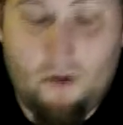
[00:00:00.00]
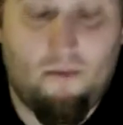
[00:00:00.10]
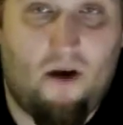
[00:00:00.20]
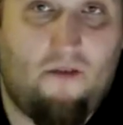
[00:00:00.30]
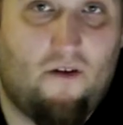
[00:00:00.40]

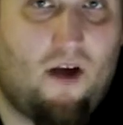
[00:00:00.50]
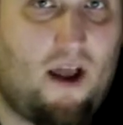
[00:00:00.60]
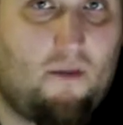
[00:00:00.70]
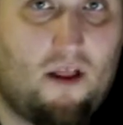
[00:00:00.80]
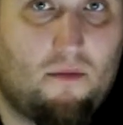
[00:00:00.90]
my favorite
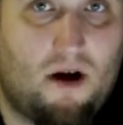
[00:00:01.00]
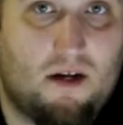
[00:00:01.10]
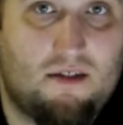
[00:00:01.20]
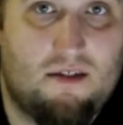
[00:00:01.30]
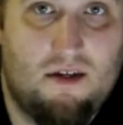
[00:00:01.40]
item out of the
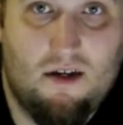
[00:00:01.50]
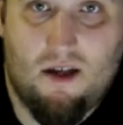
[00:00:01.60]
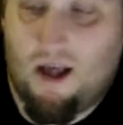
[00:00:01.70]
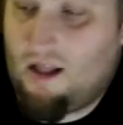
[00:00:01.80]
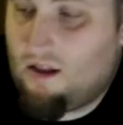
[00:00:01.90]
box.
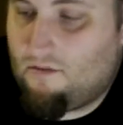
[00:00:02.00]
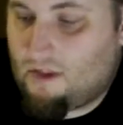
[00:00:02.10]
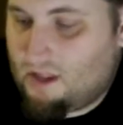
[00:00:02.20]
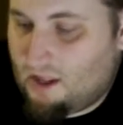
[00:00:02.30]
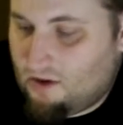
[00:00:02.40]
I love
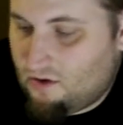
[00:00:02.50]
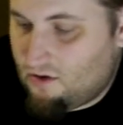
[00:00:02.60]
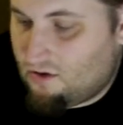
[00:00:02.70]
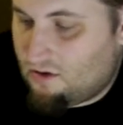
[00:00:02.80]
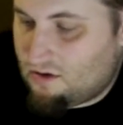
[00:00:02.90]
that they
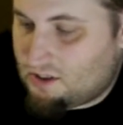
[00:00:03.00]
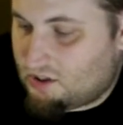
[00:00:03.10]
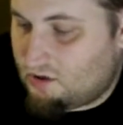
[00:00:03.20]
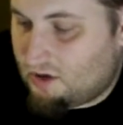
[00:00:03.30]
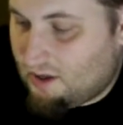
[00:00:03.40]
do
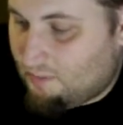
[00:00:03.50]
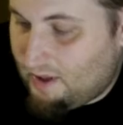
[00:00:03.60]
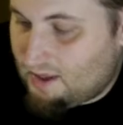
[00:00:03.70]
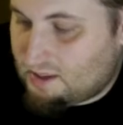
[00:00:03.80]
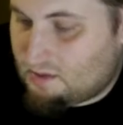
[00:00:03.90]
such unique
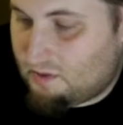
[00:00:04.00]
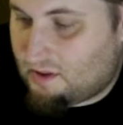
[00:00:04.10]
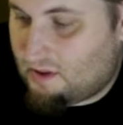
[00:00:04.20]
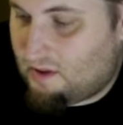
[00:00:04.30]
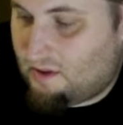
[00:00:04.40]
pins
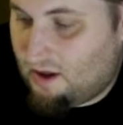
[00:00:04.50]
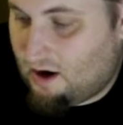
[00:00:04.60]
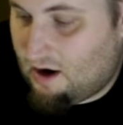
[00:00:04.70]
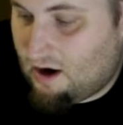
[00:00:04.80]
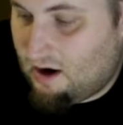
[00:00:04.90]
with
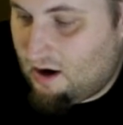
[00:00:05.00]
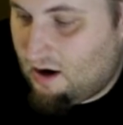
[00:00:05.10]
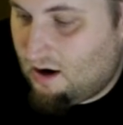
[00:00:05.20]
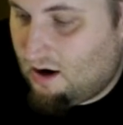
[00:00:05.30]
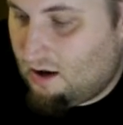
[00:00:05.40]
their
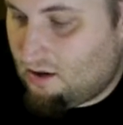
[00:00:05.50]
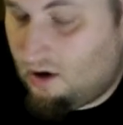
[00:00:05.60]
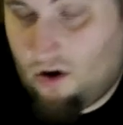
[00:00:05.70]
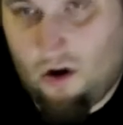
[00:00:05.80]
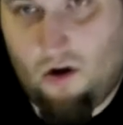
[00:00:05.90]

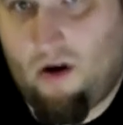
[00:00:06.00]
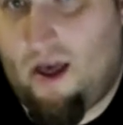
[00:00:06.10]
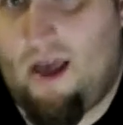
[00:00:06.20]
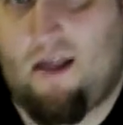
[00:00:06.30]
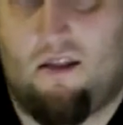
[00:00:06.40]
logo,
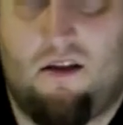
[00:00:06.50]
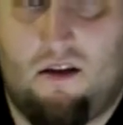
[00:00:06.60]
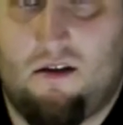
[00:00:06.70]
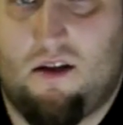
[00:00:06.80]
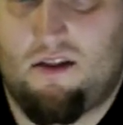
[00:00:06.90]
and
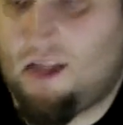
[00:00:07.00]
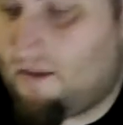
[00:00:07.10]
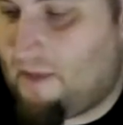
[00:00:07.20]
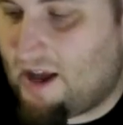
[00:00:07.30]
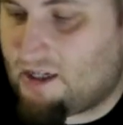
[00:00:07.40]
it's like
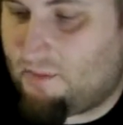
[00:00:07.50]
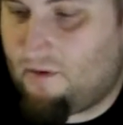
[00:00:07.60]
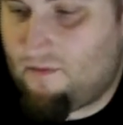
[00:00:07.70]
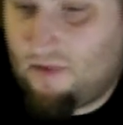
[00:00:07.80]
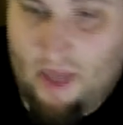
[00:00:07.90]
a mashup
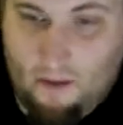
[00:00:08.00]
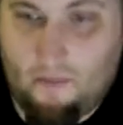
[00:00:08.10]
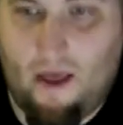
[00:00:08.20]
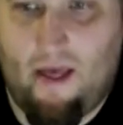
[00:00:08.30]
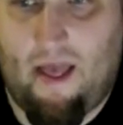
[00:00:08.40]
of
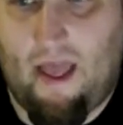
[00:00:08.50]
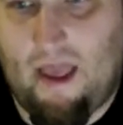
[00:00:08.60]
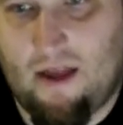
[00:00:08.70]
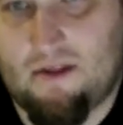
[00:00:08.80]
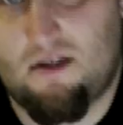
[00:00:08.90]
them
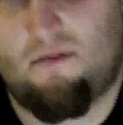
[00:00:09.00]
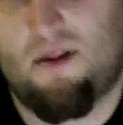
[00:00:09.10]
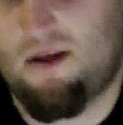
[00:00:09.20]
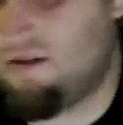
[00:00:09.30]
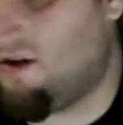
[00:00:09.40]
and
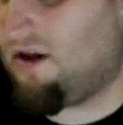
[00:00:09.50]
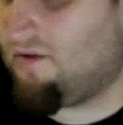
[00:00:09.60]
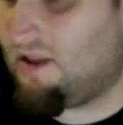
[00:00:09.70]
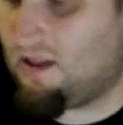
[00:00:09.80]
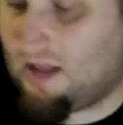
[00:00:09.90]
something, so I
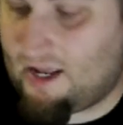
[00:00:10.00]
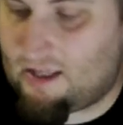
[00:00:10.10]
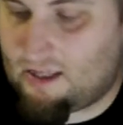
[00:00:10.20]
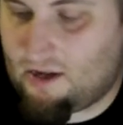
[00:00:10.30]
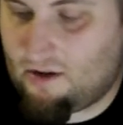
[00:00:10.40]
really like
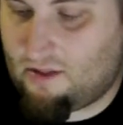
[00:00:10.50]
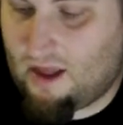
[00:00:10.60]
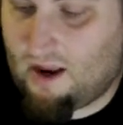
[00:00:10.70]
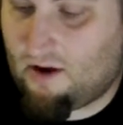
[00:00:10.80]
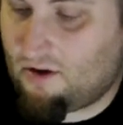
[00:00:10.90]
that they do
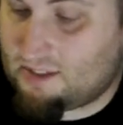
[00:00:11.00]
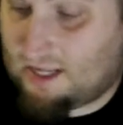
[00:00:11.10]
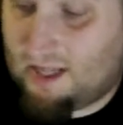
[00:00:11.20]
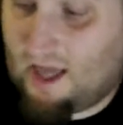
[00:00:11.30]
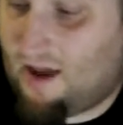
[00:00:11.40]
that. I know I
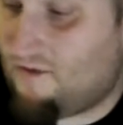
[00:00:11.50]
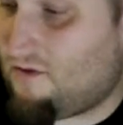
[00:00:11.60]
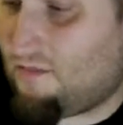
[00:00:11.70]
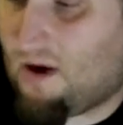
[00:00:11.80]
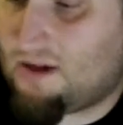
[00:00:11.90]
say that
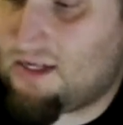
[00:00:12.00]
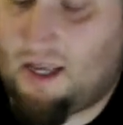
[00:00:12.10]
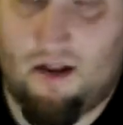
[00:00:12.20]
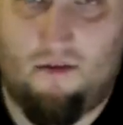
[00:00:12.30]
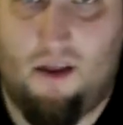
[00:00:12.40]
every box I
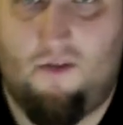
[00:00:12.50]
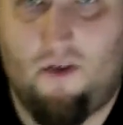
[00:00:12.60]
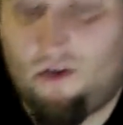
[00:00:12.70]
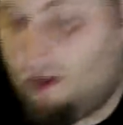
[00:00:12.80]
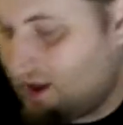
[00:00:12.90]
get of Geek Fuel,